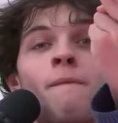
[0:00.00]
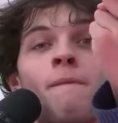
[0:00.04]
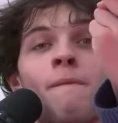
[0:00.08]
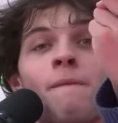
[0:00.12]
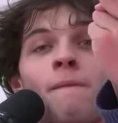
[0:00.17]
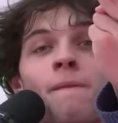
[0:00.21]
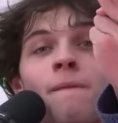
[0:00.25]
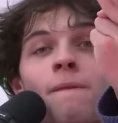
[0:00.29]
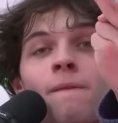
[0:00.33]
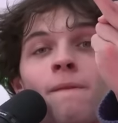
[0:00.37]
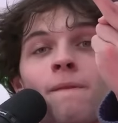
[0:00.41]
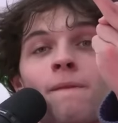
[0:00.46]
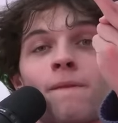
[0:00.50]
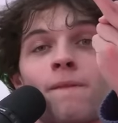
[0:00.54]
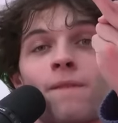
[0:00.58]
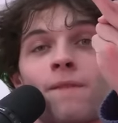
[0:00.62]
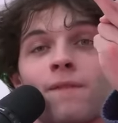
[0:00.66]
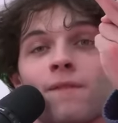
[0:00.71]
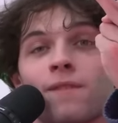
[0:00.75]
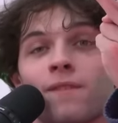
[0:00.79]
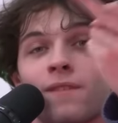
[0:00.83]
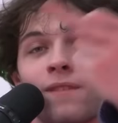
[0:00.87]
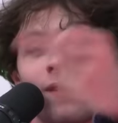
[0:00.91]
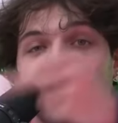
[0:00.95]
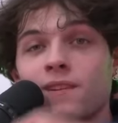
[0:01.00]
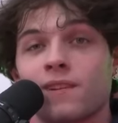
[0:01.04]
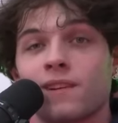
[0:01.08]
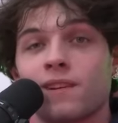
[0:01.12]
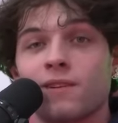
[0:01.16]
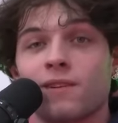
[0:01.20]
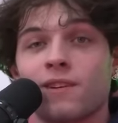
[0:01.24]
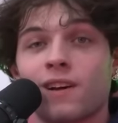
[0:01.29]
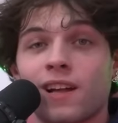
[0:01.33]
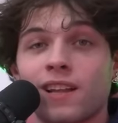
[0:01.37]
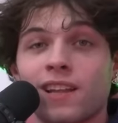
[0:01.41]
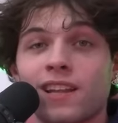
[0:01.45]
Whatever.
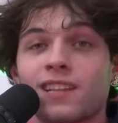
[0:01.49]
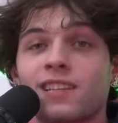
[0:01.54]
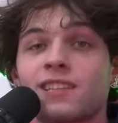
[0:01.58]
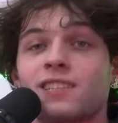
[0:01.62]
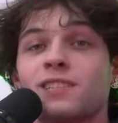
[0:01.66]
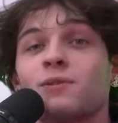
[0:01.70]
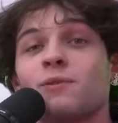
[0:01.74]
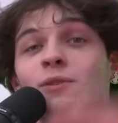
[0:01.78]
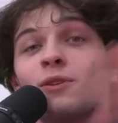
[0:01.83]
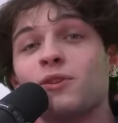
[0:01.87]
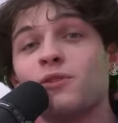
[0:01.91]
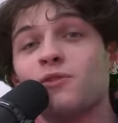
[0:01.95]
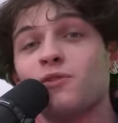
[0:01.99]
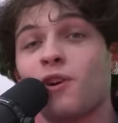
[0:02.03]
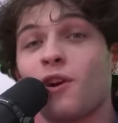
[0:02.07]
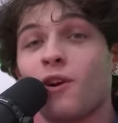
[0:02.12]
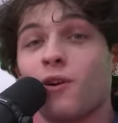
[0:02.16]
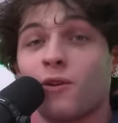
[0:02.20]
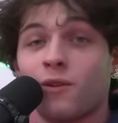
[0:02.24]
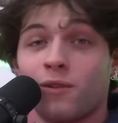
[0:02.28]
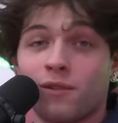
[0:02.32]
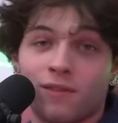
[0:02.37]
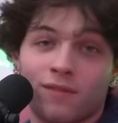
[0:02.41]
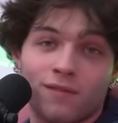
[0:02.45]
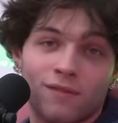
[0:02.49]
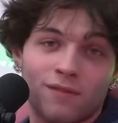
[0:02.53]
I'd like to see what you wrote.